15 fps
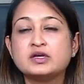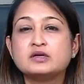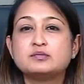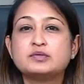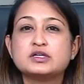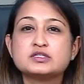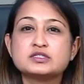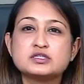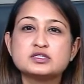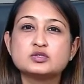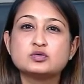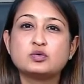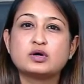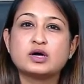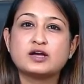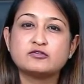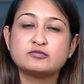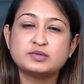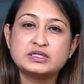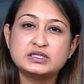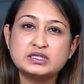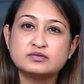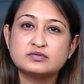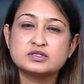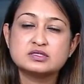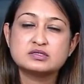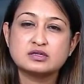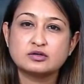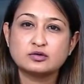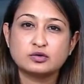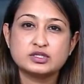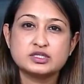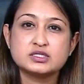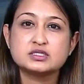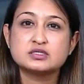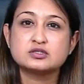patients who have been given steroids,